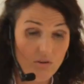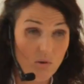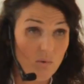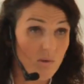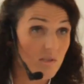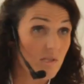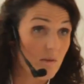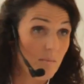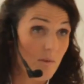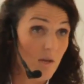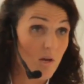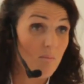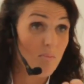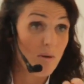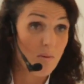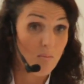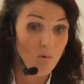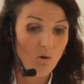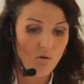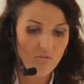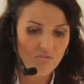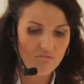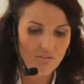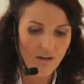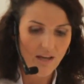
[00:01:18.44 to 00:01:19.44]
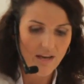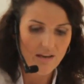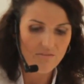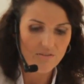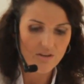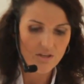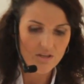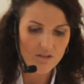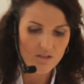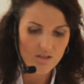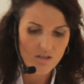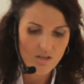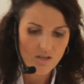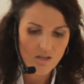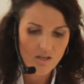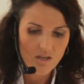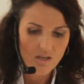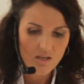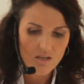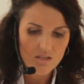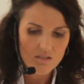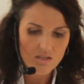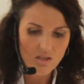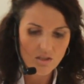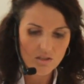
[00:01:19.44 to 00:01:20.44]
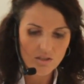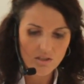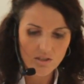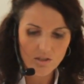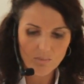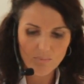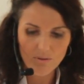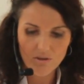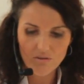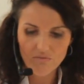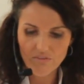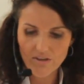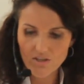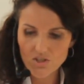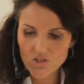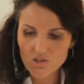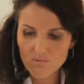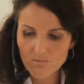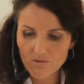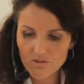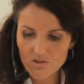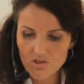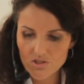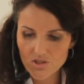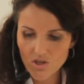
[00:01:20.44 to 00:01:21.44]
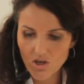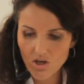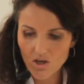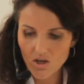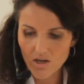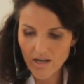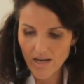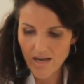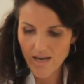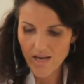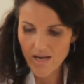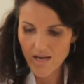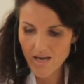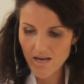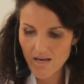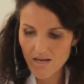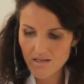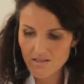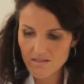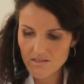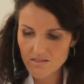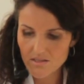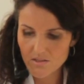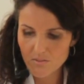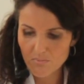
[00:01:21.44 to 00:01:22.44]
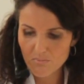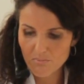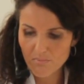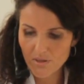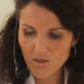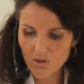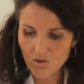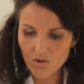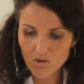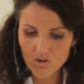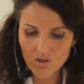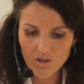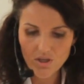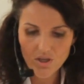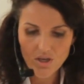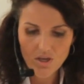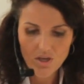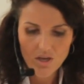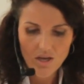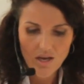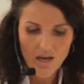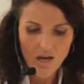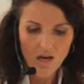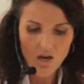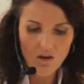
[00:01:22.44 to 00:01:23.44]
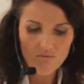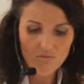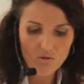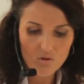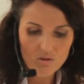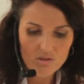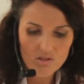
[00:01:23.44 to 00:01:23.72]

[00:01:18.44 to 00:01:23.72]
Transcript: if you want something a bit more flavoured. So a little bit of vegetable stock and some milk. I've